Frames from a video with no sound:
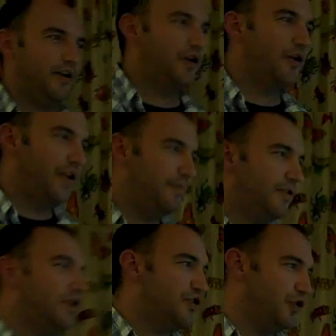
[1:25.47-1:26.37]
had a girl named
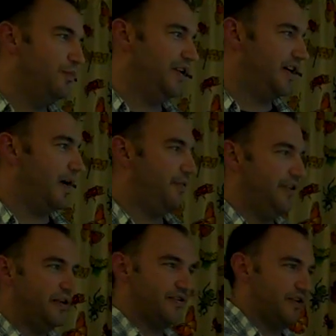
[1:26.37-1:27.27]
Kazumi a couple
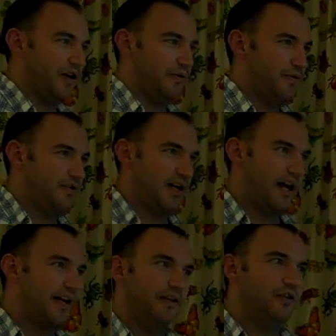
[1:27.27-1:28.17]
years ago who
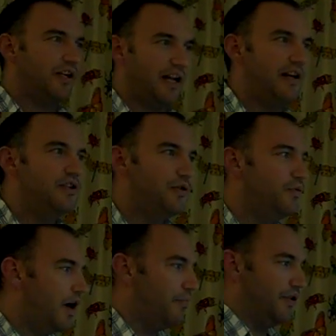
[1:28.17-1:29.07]
said, I can look at any
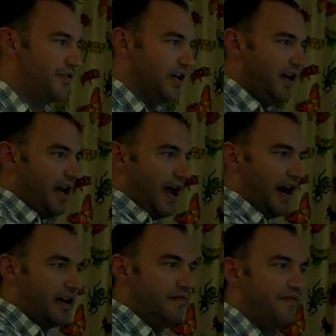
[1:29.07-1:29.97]
two numbers
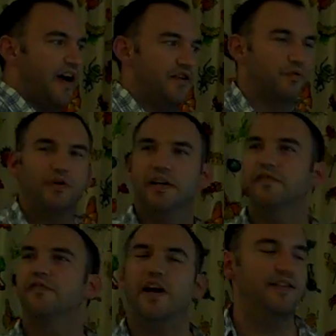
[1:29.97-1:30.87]
and I can find a
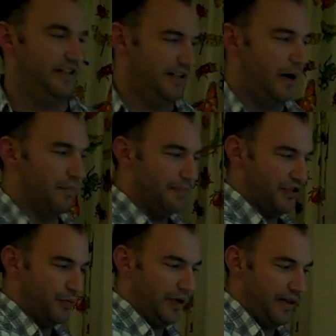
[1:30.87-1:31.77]
really friendly number
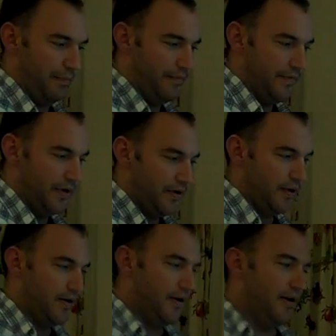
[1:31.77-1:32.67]
between them.
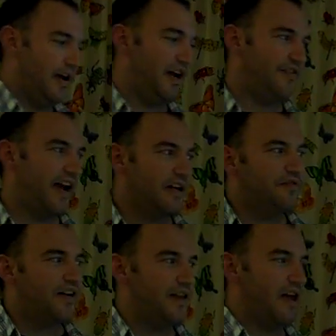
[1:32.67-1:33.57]
And if I can
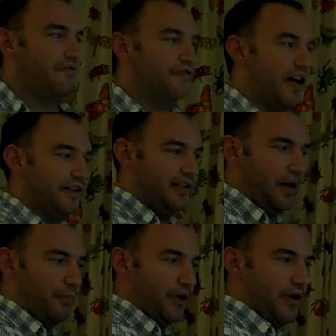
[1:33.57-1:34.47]
find that friendly
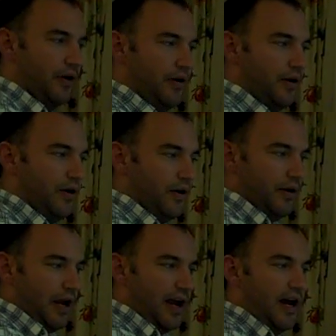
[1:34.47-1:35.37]
number,
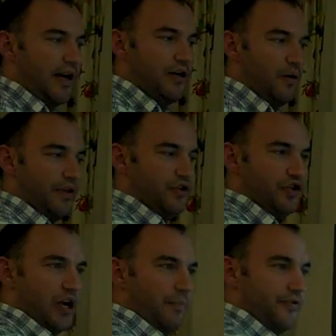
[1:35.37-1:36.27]
and I know the
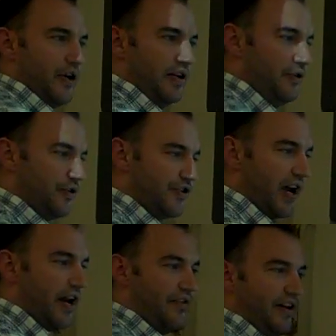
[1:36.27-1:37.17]
jumps on either
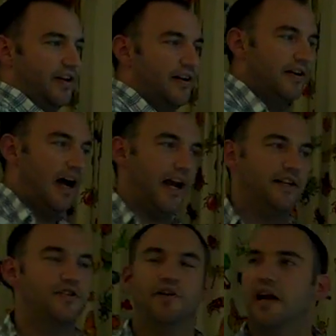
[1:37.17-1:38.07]
side of it, I
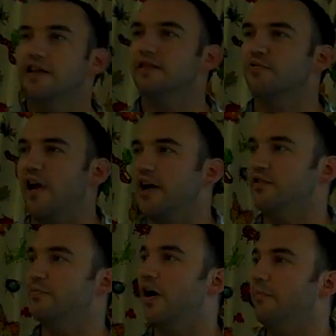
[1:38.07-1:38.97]
can turn any
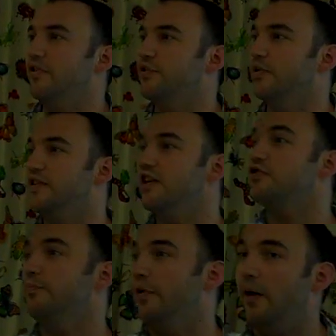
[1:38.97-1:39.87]
subtraction problem into an
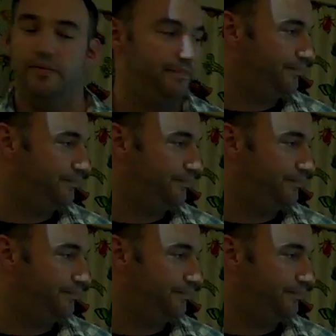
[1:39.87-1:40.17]
addition problem.